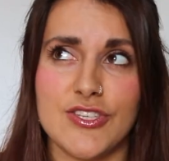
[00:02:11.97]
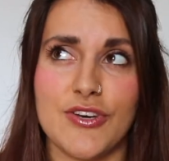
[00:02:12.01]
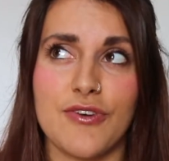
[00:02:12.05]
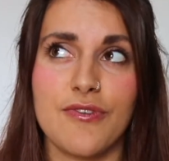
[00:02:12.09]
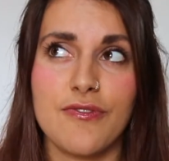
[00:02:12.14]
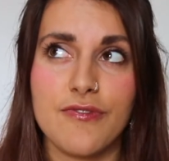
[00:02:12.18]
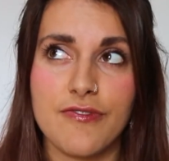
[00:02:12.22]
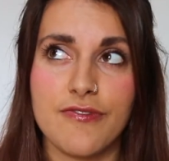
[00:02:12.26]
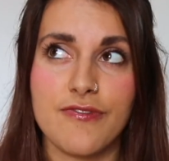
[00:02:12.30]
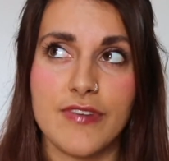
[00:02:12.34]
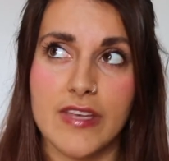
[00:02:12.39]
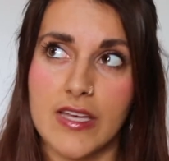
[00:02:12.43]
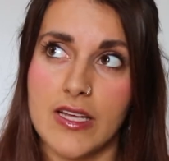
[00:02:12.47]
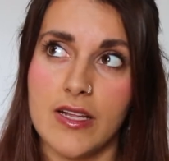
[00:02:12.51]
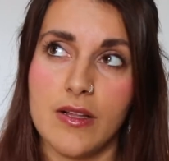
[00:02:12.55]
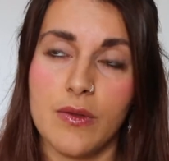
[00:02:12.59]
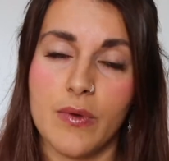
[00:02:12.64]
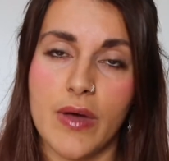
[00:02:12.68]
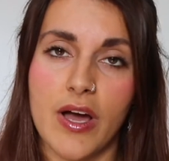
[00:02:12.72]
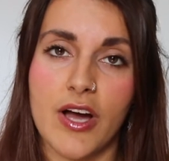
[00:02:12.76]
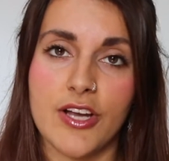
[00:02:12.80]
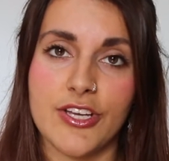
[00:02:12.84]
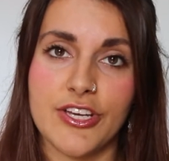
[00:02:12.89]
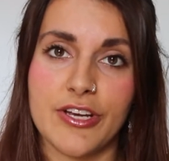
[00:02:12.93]
Don't
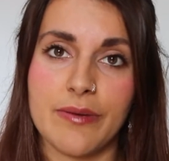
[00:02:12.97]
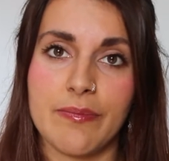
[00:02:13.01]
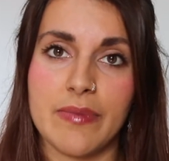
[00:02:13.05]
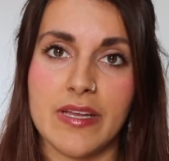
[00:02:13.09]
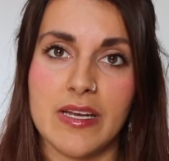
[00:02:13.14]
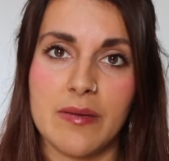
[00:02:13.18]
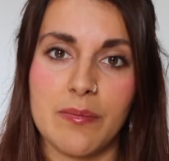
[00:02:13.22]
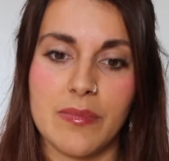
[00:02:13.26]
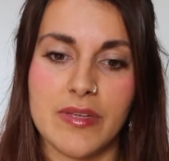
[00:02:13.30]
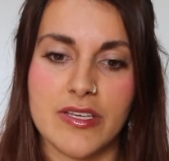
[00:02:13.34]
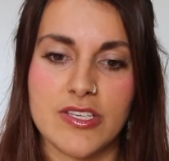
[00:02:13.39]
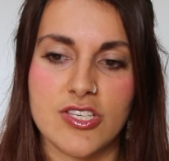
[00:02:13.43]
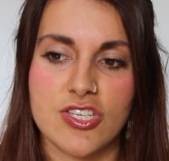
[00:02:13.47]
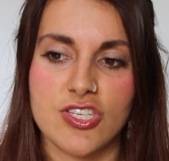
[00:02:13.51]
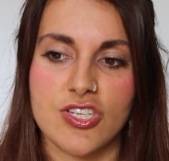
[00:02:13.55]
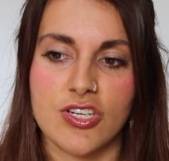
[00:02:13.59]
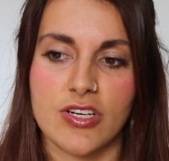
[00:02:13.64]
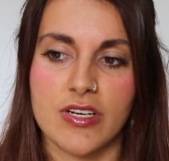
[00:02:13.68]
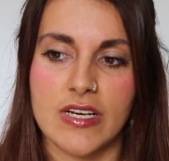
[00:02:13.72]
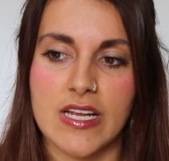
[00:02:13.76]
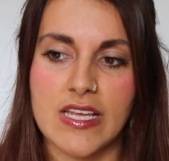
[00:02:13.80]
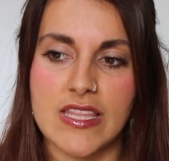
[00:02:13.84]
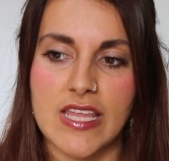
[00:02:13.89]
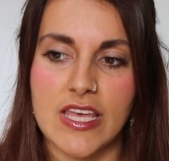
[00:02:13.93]
feel on your minimalist
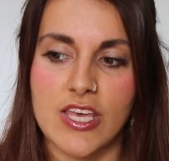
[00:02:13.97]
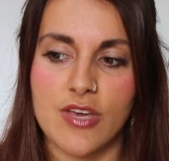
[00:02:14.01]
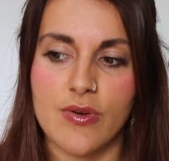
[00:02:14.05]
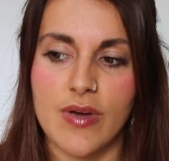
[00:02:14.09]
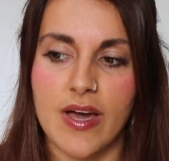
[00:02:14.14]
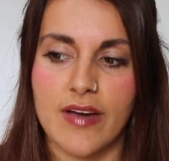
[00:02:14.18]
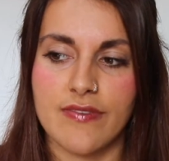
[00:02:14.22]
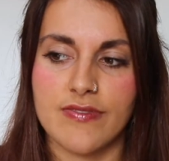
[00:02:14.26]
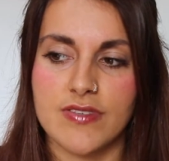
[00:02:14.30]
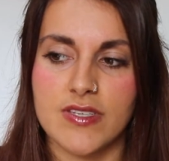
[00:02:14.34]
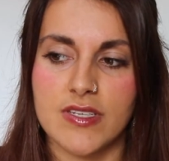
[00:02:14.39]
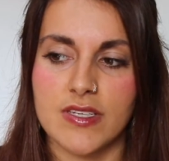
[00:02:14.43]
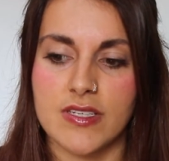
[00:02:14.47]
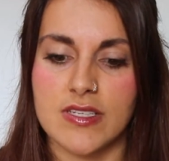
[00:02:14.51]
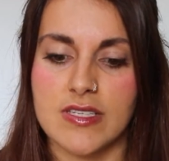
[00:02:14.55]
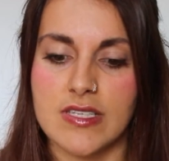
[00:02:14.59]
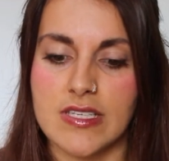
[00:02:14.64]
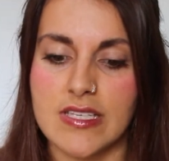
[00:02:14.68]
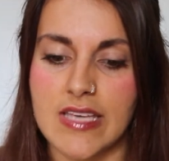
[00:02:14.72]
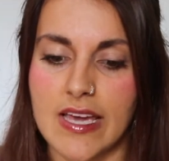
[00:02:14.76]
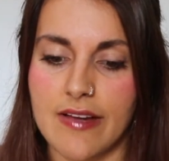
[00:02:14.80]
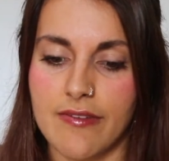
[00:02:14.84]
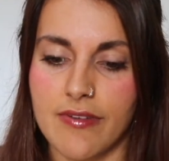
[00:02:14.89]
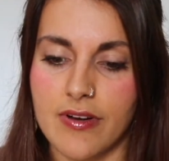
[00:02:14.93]
journey that you have to
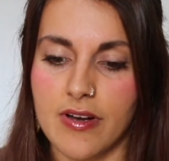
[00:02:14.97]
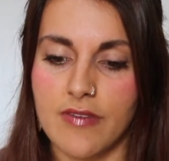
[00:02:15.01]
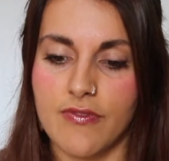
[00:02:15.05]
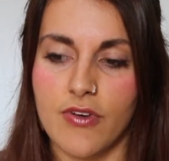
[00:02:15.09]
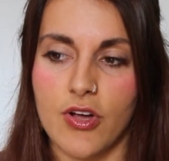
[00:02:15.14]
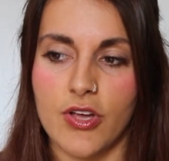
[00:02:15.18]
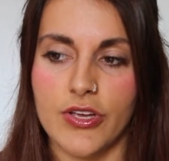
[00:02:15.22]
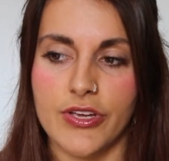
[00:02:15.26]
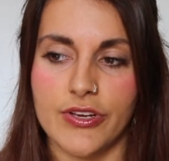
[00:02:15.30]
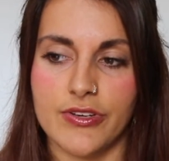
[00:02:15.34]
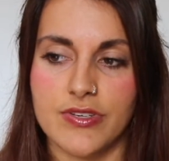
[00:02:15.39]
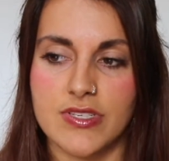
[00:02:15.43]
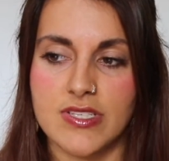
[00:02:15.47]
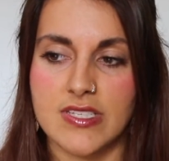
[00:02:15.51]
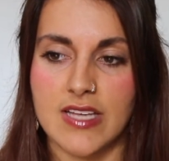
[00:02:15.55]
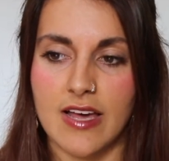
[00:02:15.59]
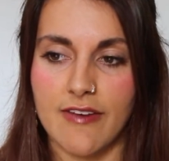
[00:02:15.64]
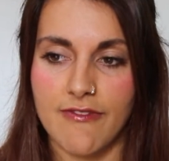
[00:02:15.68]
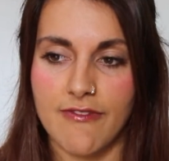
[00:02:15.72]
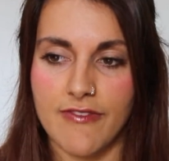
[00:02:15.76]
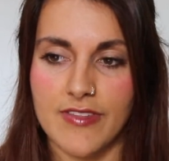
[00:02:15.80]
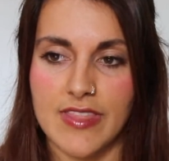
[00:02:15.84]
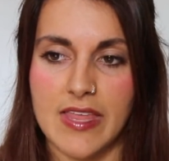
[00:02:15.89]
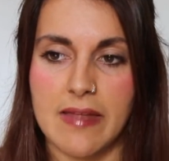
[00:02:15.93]
get rid of all your
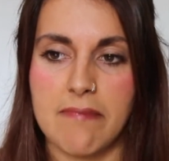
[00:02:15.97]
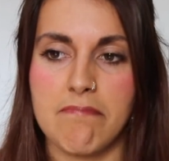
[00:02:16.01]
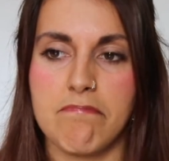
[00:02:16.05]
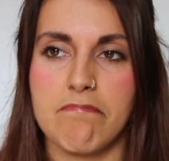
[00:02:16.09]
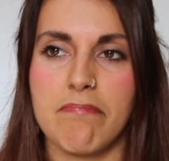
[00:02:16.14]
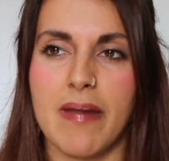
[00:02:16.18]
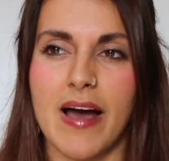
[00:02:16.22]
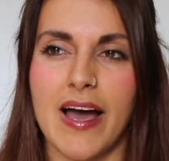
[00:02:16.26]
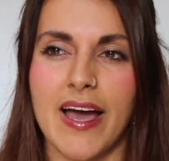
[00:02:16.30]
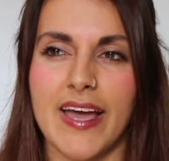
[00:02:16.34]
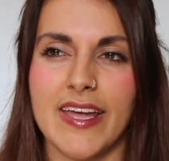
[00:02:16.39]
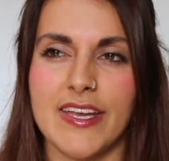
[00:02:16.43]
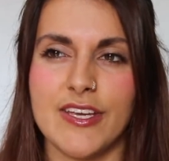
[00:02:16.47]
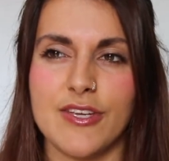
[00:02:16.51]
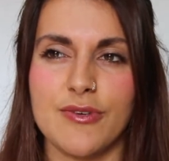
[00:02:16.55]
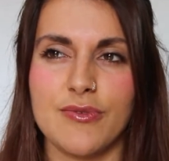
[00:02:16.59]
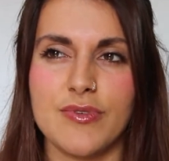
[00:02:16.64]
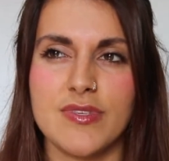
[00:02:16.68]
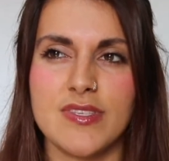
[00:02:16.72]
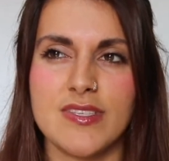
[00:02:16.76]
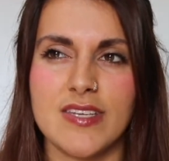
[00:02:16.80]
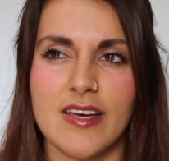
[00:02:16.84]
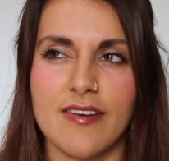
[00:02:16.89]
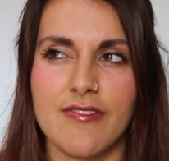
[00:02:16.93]
stuff and then buy new
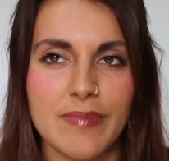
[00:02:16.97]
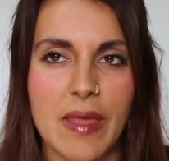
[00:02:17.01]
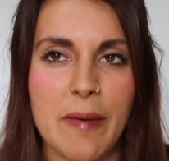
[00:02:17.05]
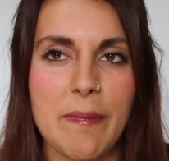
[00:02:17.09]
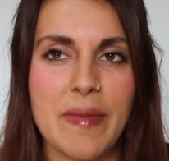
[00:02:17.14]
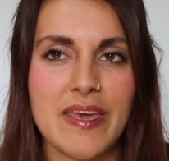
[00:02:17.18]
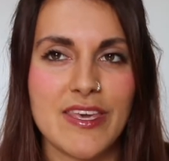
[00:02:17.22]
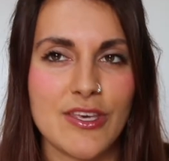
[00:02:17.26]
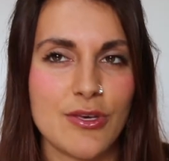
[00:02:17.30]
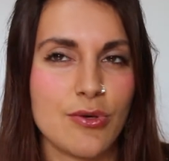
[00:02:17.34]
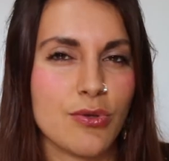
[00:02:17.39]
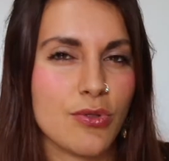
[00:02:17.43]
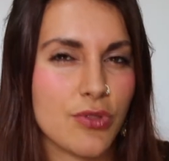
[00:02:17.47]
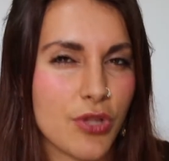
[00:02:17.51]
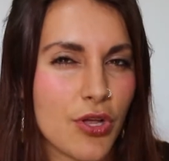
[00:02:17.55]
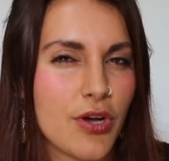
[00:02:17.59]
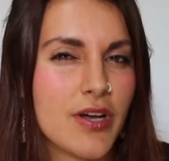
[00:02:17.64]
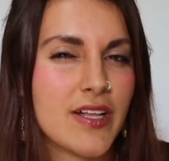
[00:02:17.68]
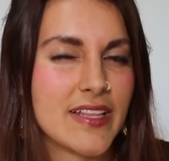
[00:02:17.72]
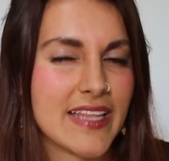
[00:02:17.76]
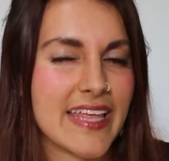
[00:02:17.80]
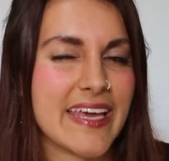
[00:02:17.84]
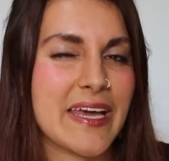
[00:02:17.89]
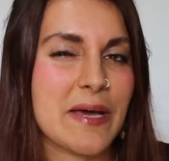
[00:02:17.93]
stuff that make you
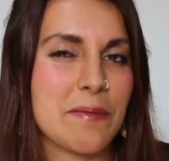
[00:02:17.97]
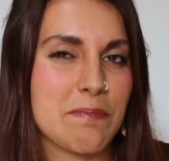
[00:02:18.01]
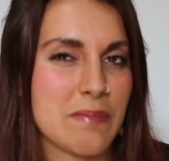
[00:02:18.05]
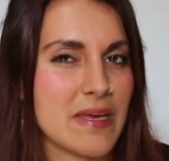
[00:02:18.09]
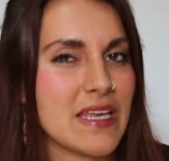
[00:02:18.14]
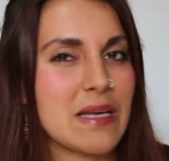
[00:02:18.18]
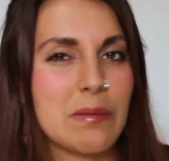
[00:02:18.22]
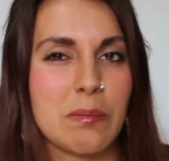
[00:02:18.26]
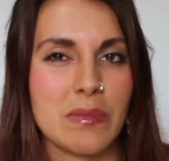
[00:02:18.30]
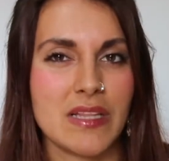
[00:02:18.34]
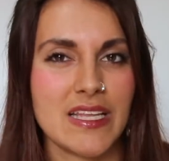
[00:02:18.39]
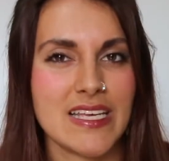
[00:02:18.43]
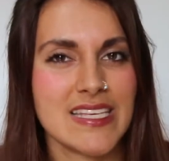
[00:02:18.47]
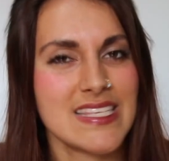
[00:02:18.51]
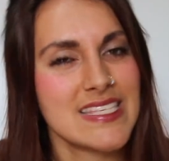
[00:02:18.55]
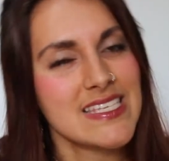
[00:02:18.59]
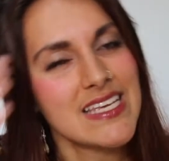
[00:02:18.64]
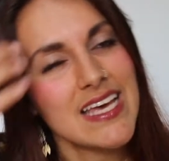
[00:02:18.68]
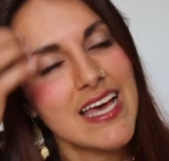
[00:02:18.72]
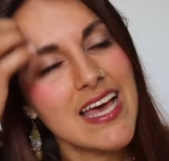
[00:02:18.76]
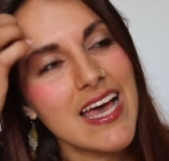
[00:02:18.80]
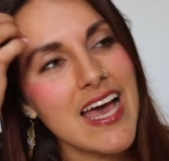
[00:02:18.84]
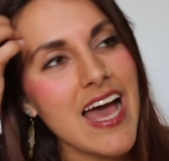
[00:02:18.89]
look like a minimalist.